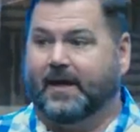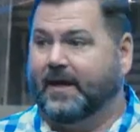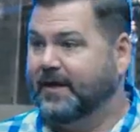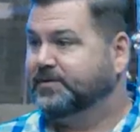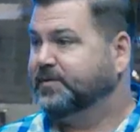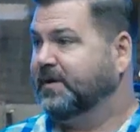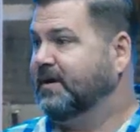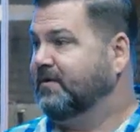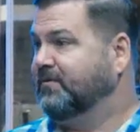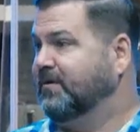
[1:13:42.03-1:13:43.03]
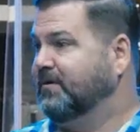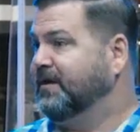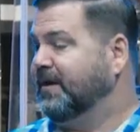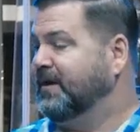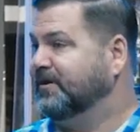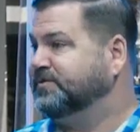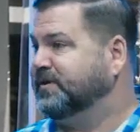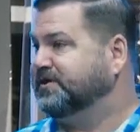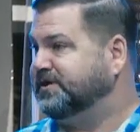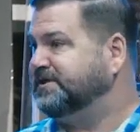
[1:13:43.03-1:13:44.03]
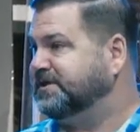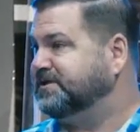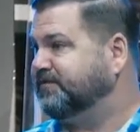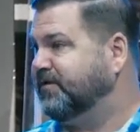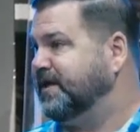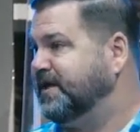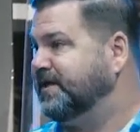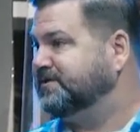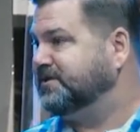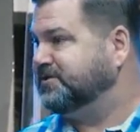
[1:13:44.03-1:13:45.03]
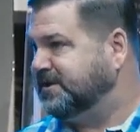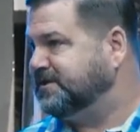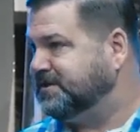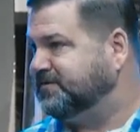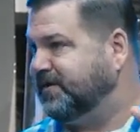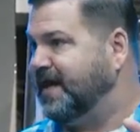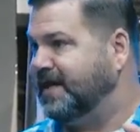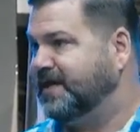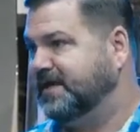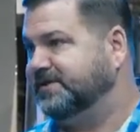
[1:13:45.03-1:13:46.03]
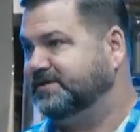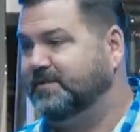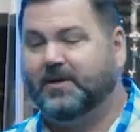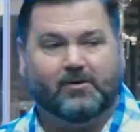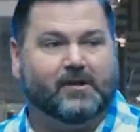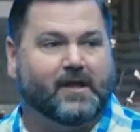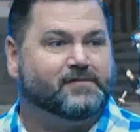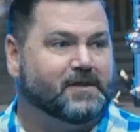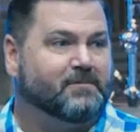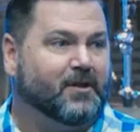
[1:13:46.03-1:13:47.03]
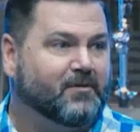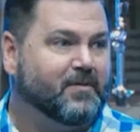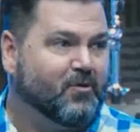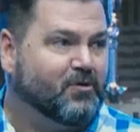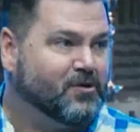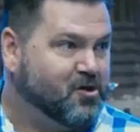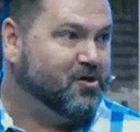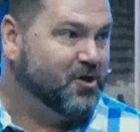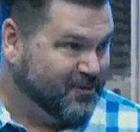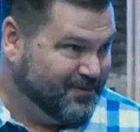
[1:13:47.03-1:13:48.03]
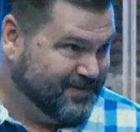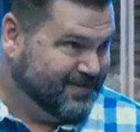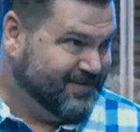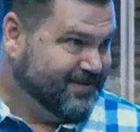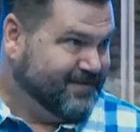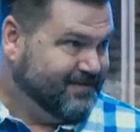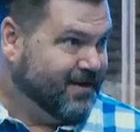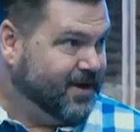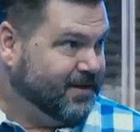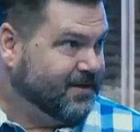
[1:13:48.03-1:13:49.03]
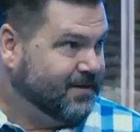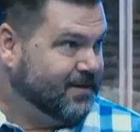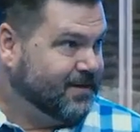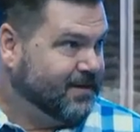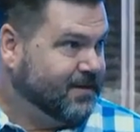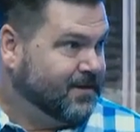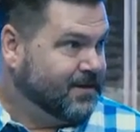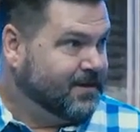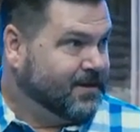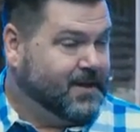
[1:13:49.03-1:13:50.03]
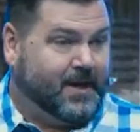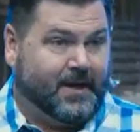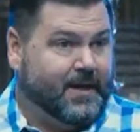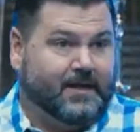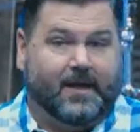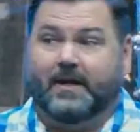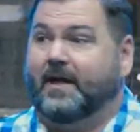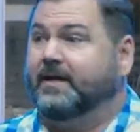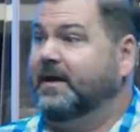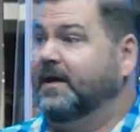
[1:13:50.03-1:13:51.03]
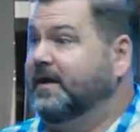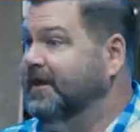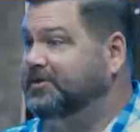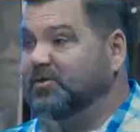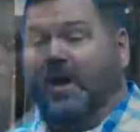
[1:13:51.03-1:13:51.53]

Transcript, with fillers: And here's what a, a, here's what a Jesus freak is, a Jesus fanatic is somebody who loves him a little bit more than you do, right? Uh, and, and, and, and so